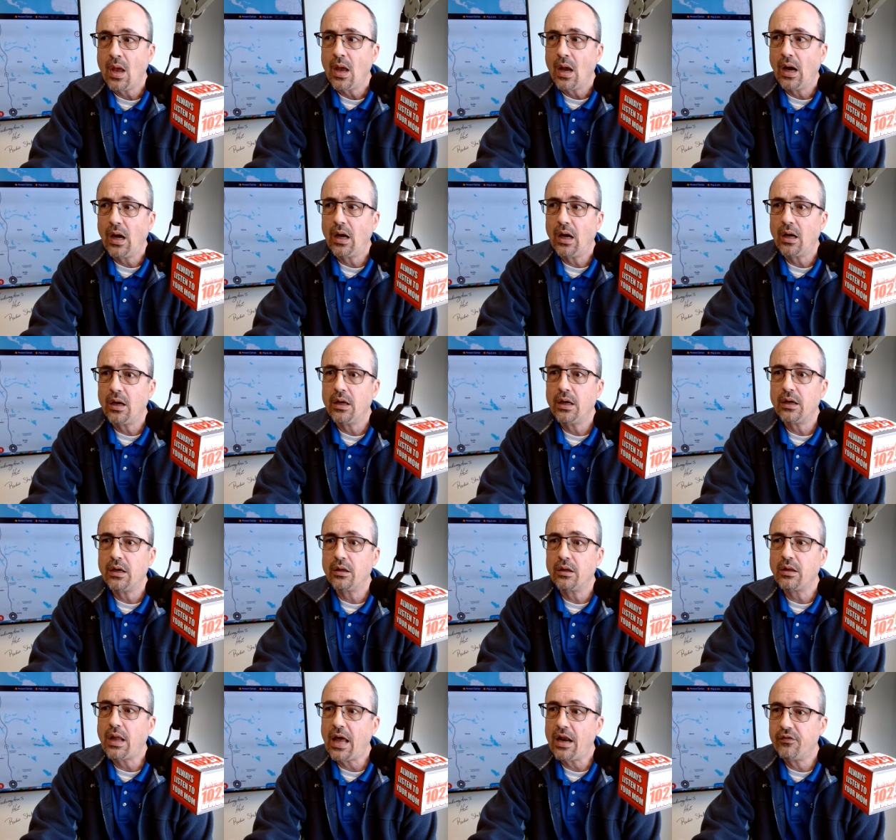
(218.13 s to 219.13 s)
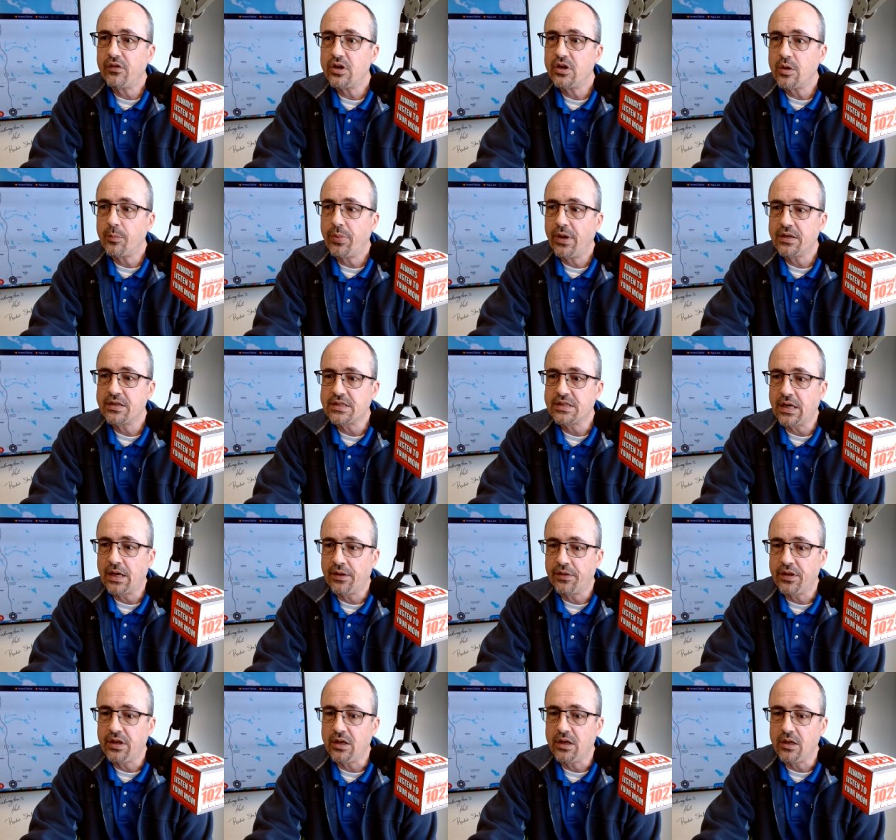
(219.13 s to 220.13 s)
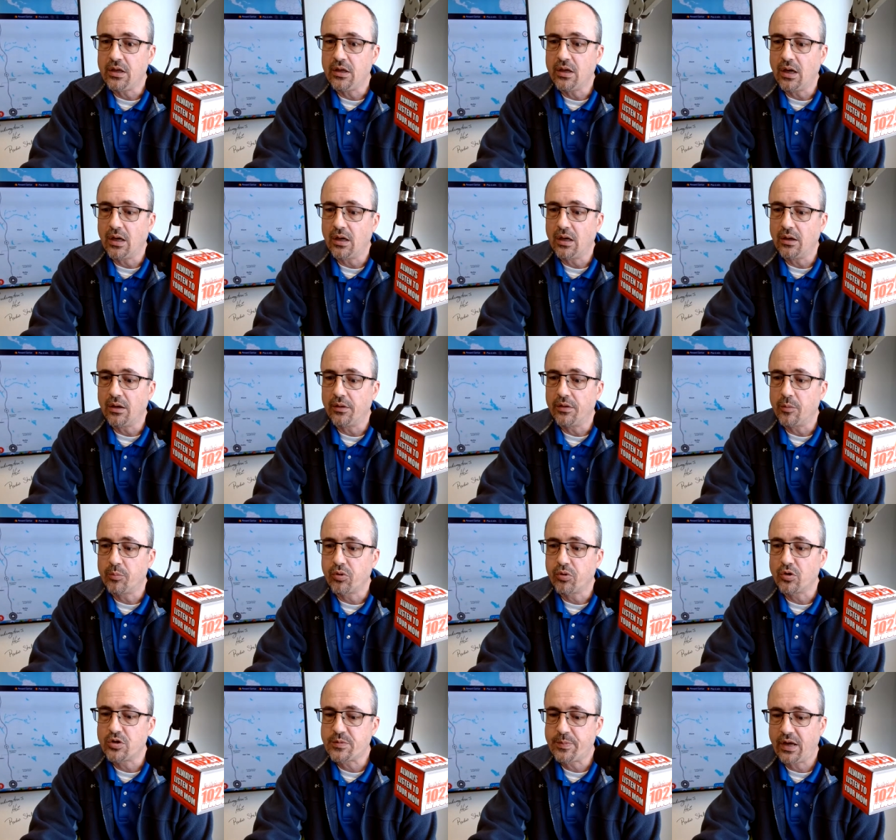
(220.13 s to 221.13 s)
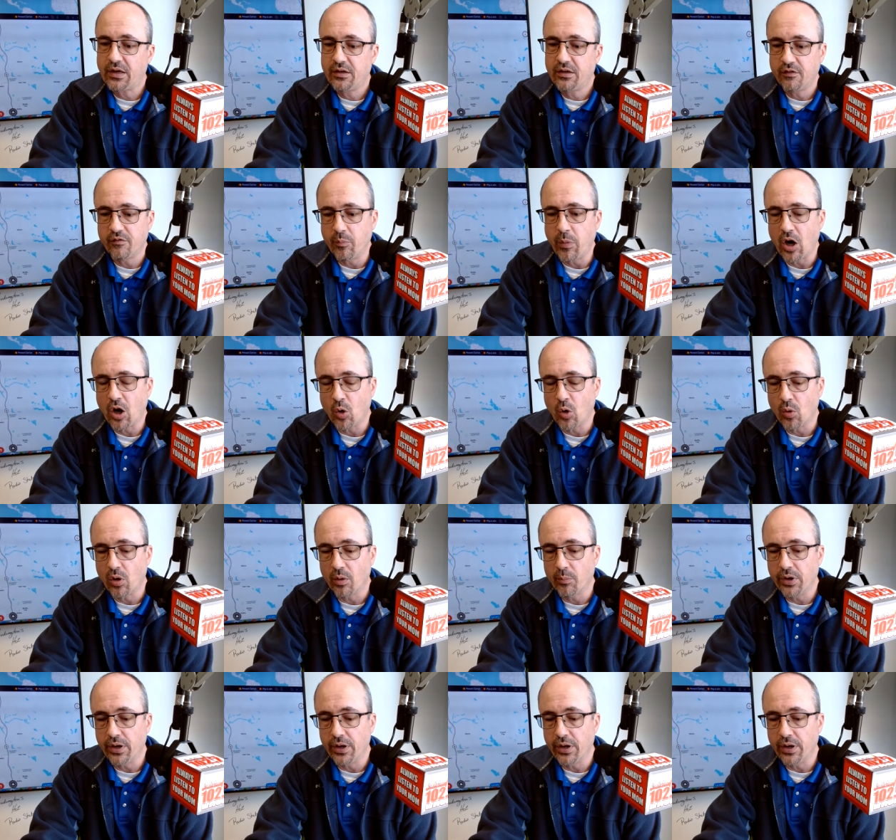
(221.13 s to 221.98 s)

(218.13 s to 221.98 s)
A lot of it depends on the prospective borrower,